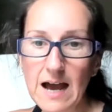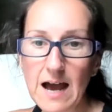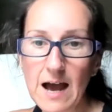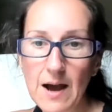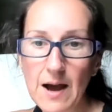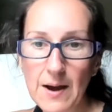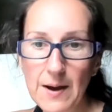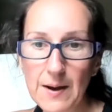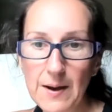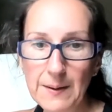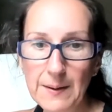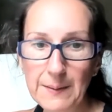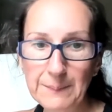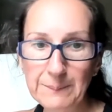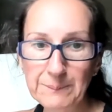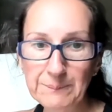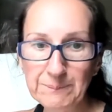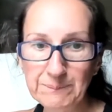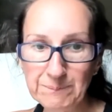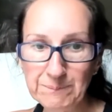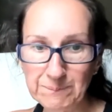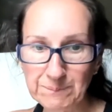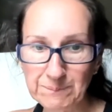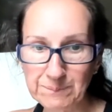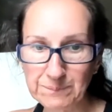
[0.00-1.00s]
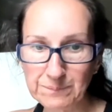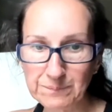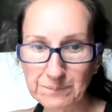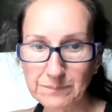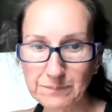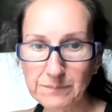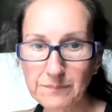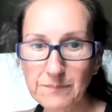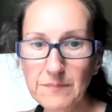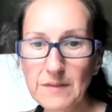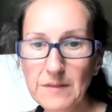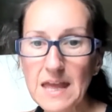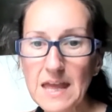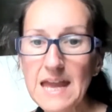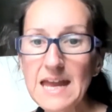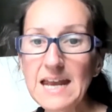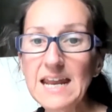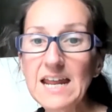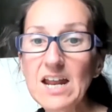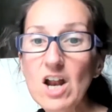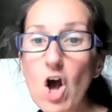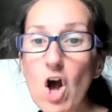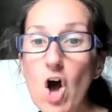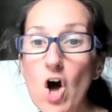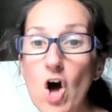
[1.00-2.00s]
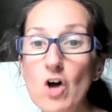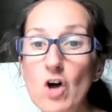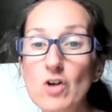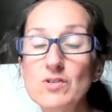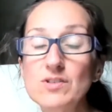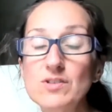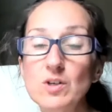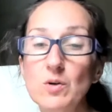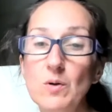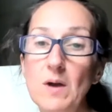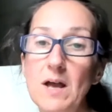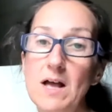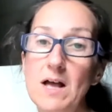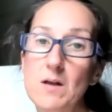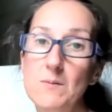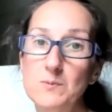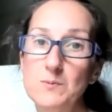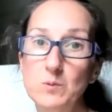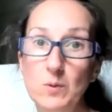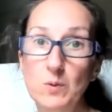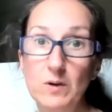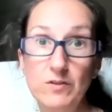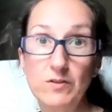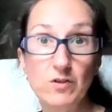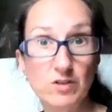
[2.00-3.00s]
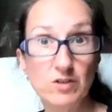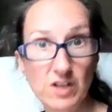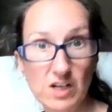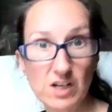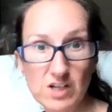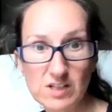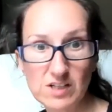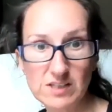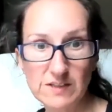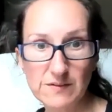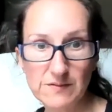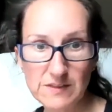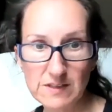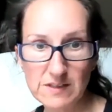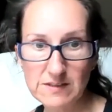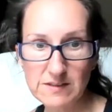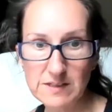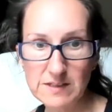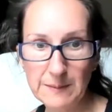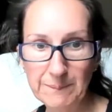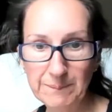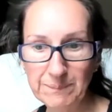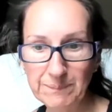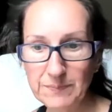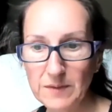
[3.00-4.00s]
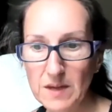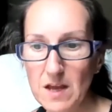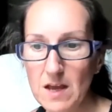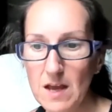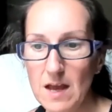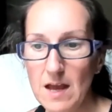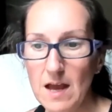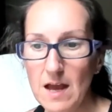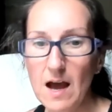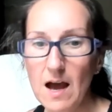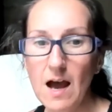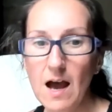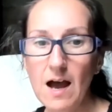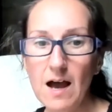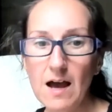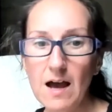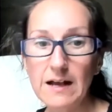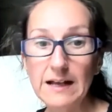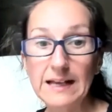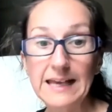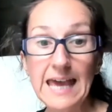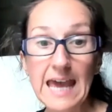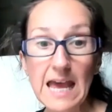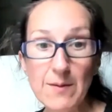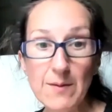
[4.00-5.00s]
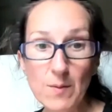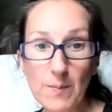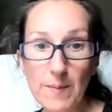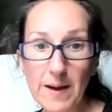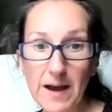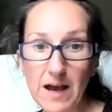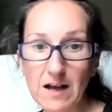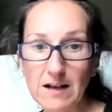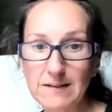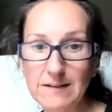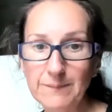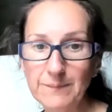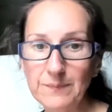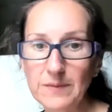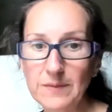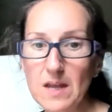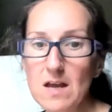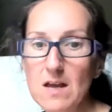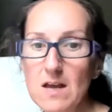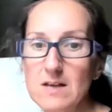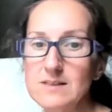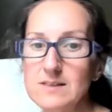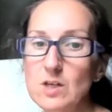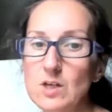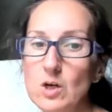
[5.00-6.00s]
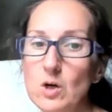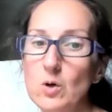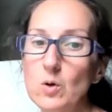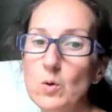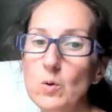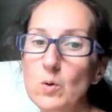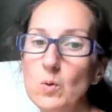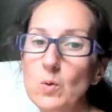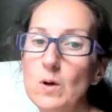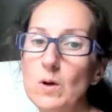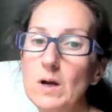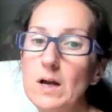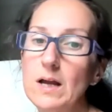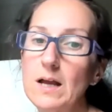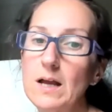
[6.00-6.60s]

And it also helps with your digestive system. Chamomile. So